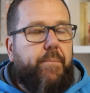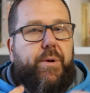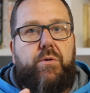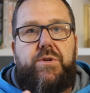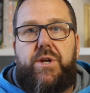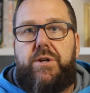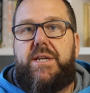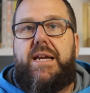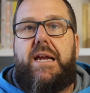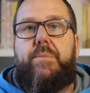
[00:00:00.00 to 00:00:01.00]
but also to
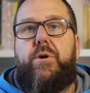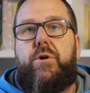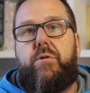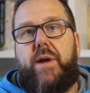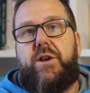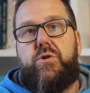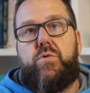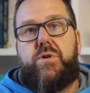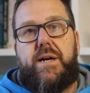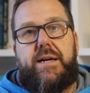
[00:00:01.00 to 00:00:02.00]
keep her
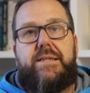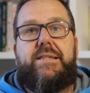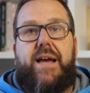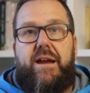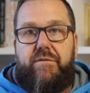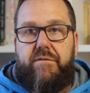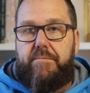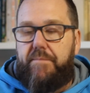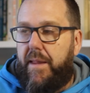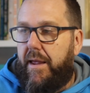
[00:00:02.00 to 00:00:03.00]
granddaughter safe.
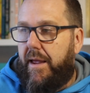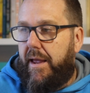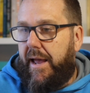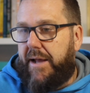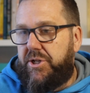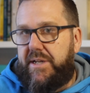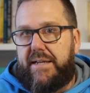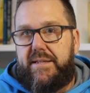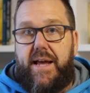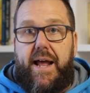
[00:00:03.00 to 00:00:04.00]
And she
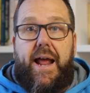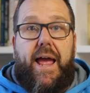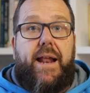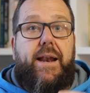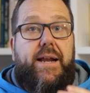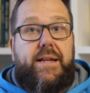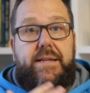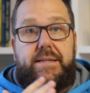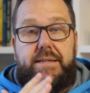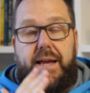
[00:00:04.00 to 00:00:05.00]
does that.
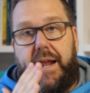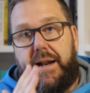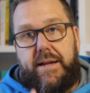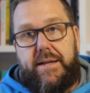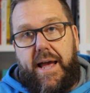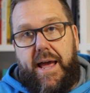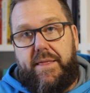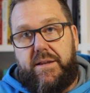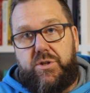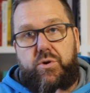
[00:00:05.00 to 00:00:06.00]

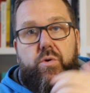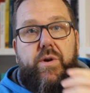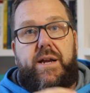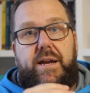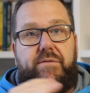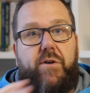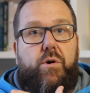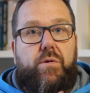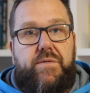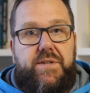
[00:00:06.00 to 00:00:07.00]
And the story
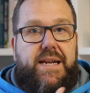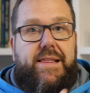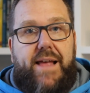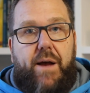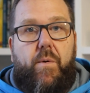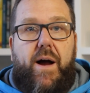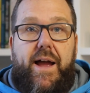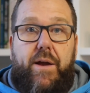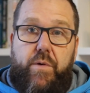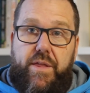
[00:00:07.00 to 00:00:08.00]
evolves in that
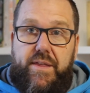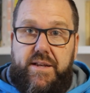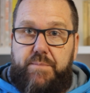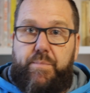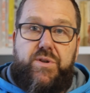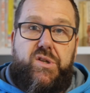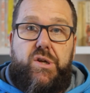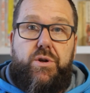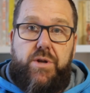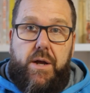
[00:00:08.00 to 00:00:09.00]
way, with this
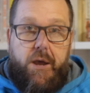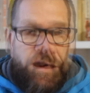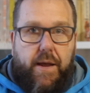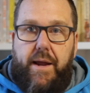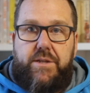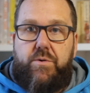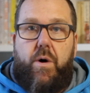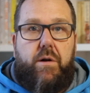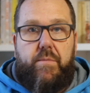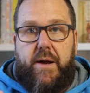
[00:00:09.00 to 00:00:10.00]
pursuit. It's
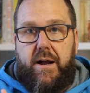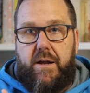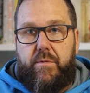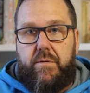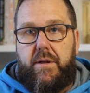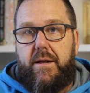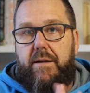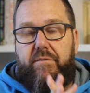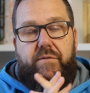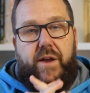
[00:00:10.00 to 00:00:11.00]
quite remarkable,
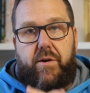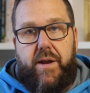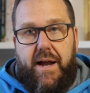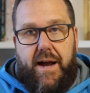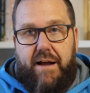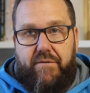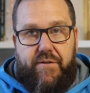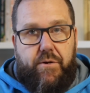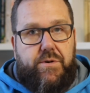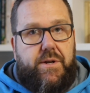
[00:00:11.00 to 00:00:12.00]
very
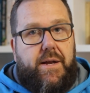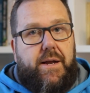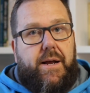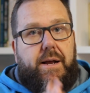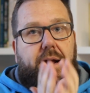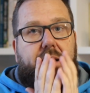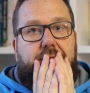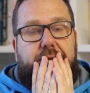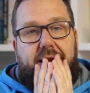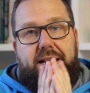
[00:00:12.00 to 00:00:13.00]
heartfelt. And